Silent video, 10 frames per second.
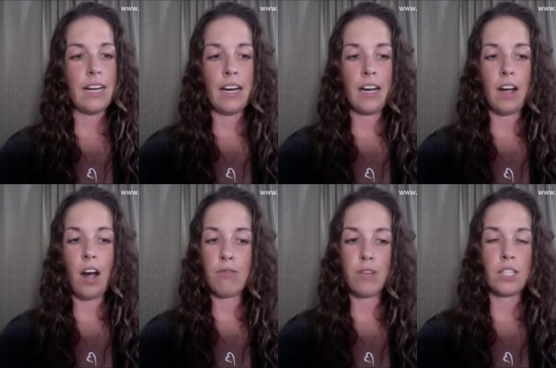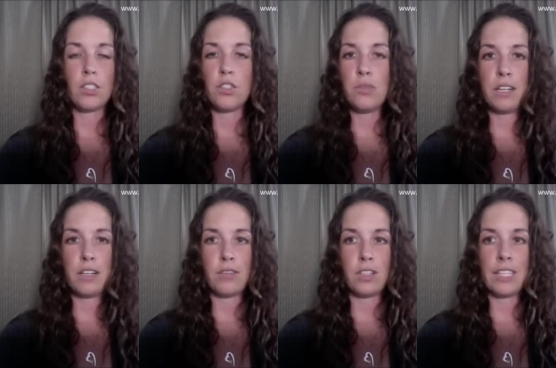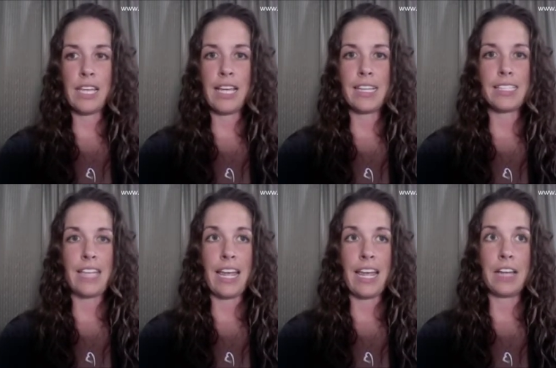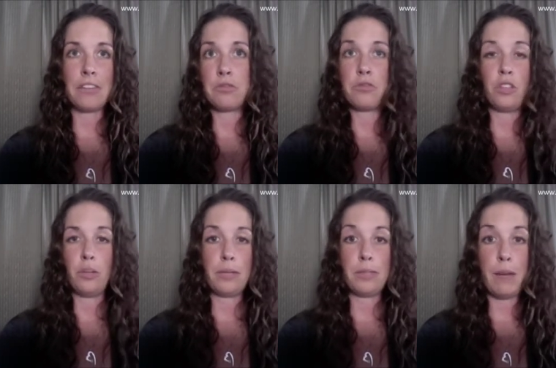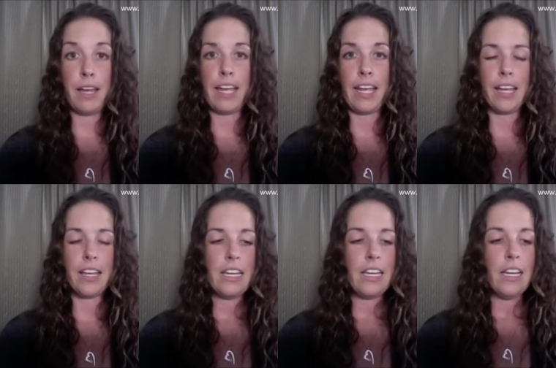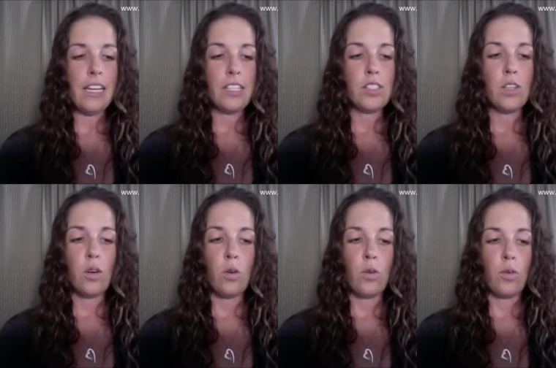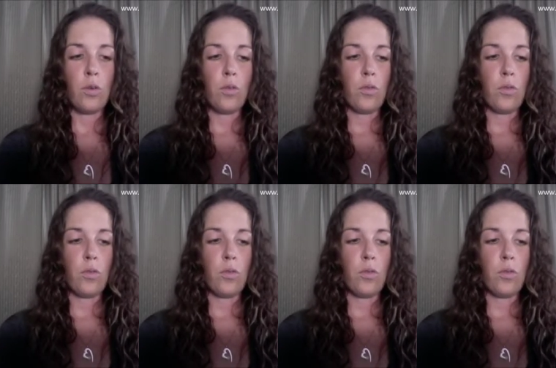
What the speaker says: offering too many different things, and nobody was buying. So,